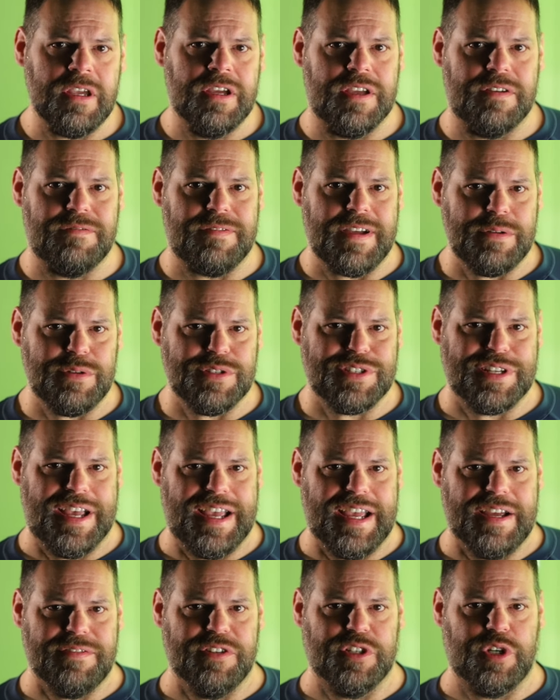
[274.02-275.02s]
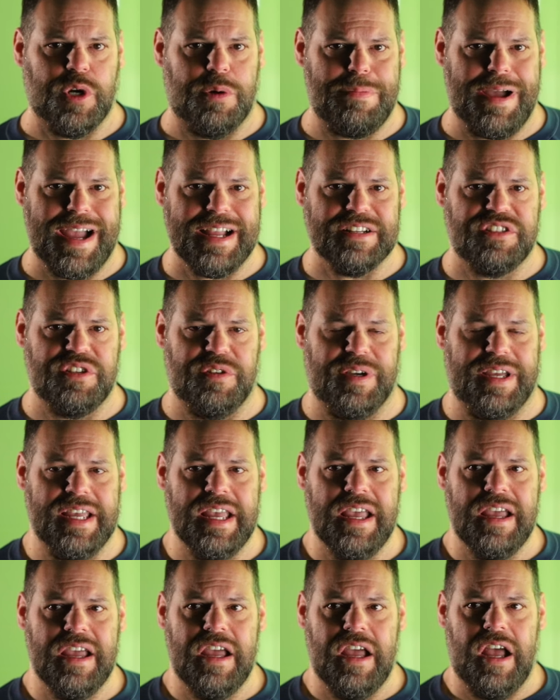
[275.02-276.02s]
if I was to ever go back to it,
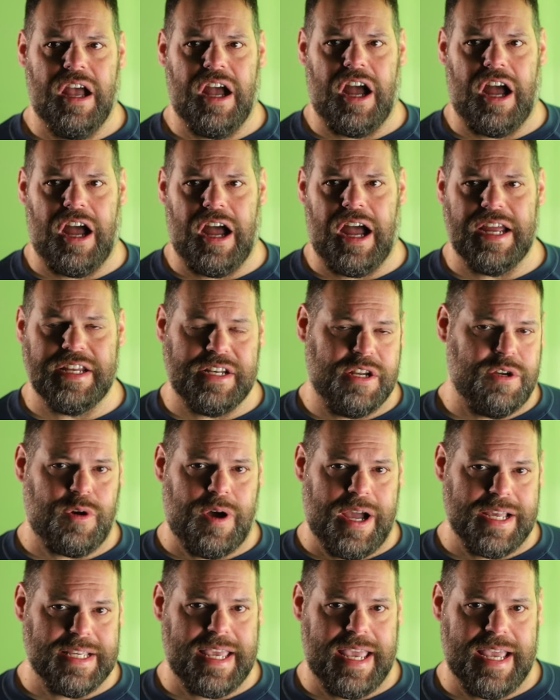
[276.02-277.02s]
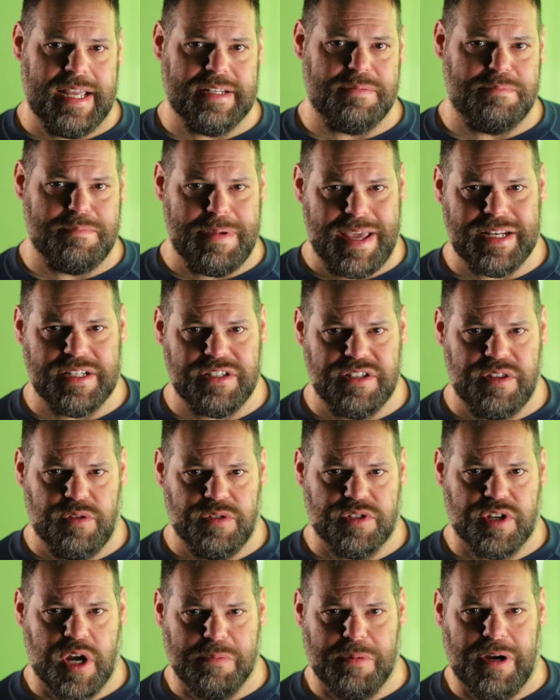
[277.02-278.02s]
I know I can't manage
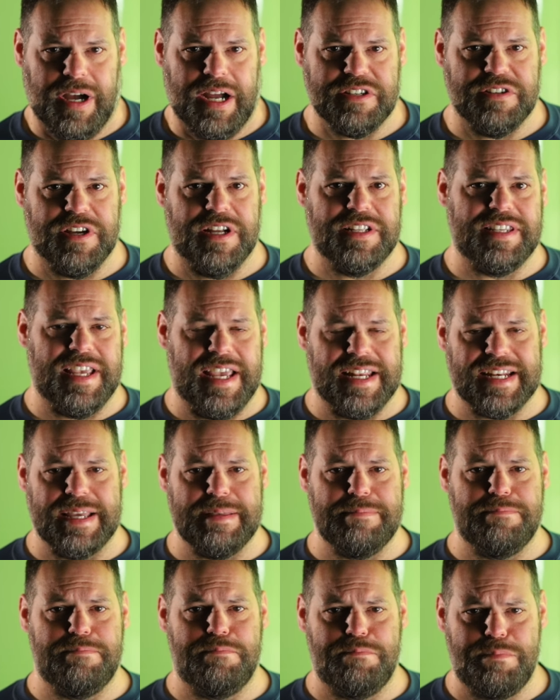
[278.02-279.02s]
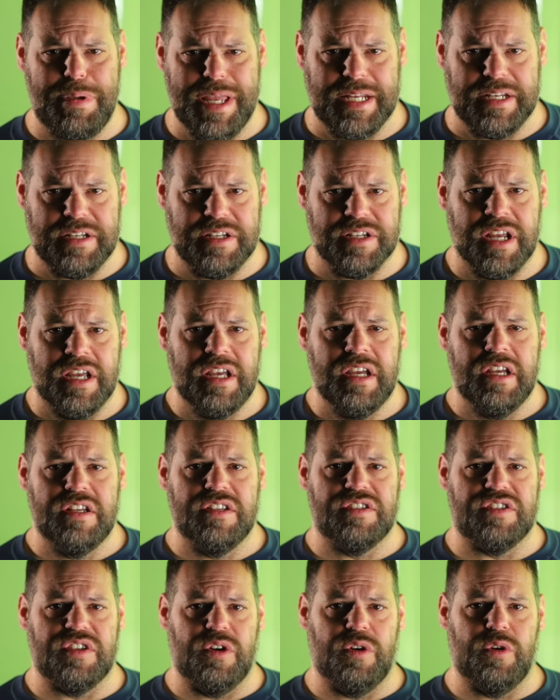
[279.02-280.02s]
those carbohydrates and I binge.
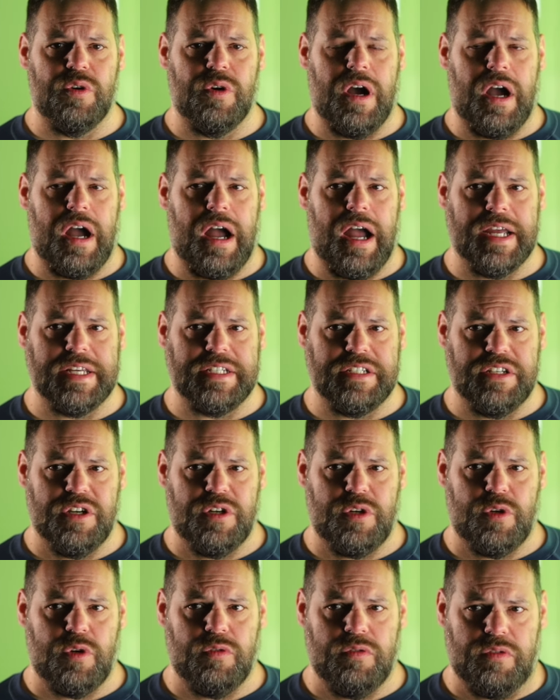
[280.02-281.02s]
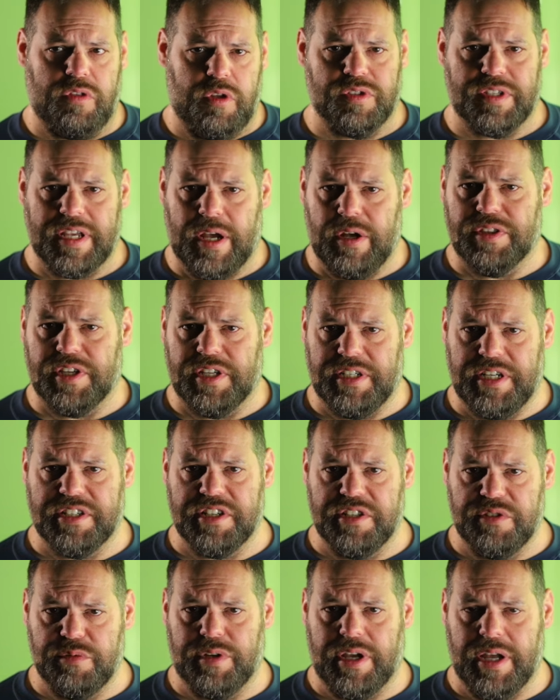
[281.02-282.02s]
So I know those health
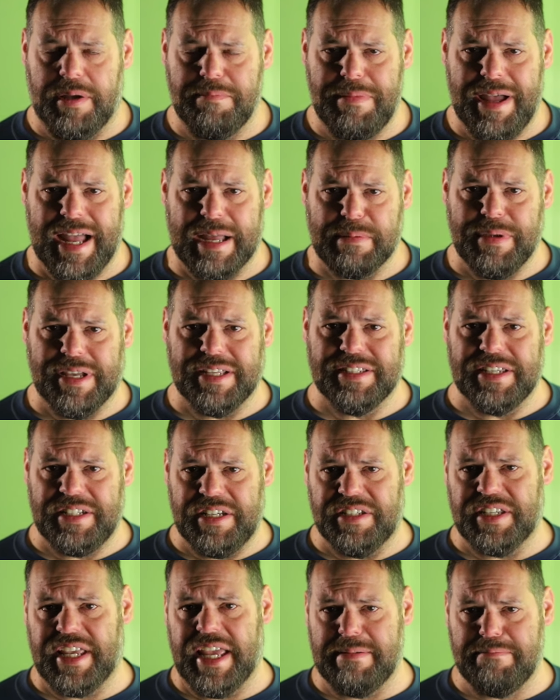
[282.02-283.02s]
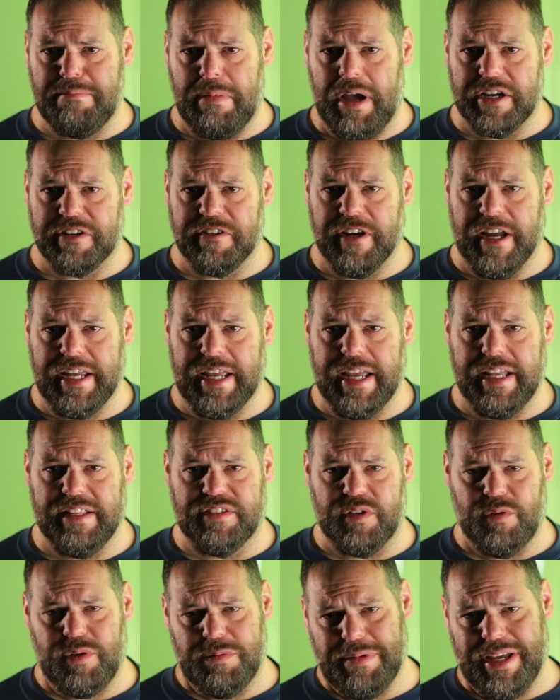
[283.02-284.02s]
conditions would come back because I just can't moderate.
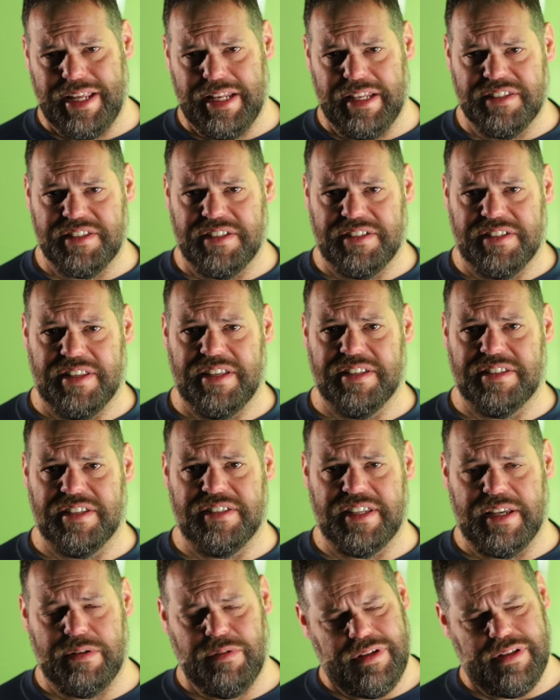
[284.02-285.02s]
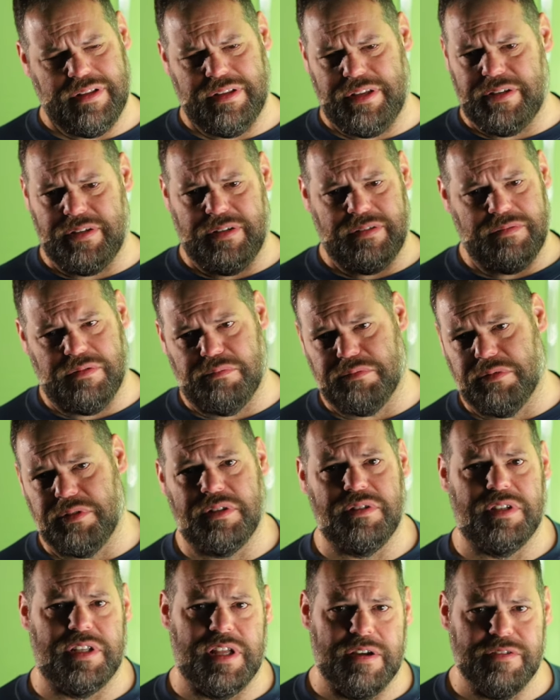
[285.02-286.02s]
And someone might listen to this and say, well, you know,
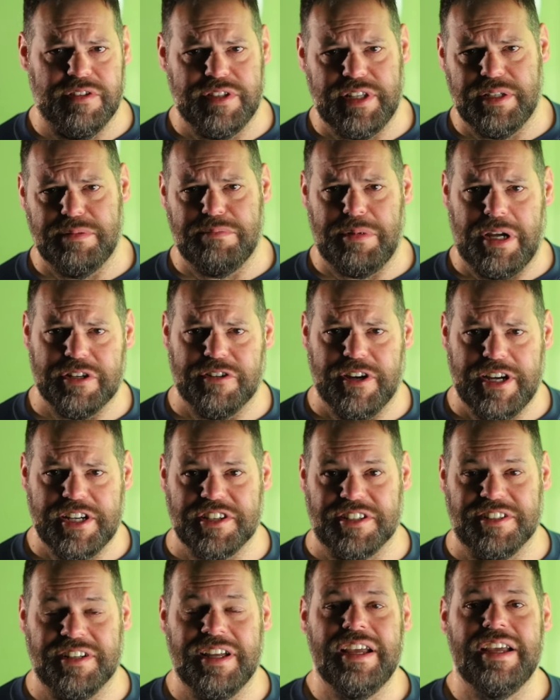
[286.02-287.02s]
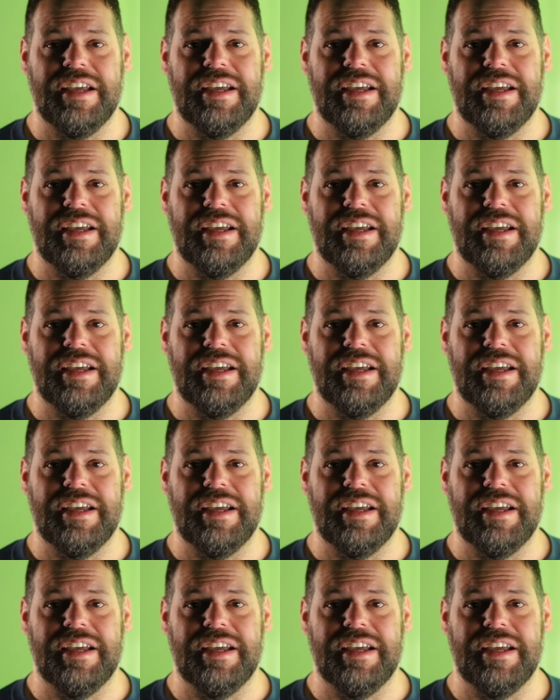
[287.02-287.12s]
everything in moderation.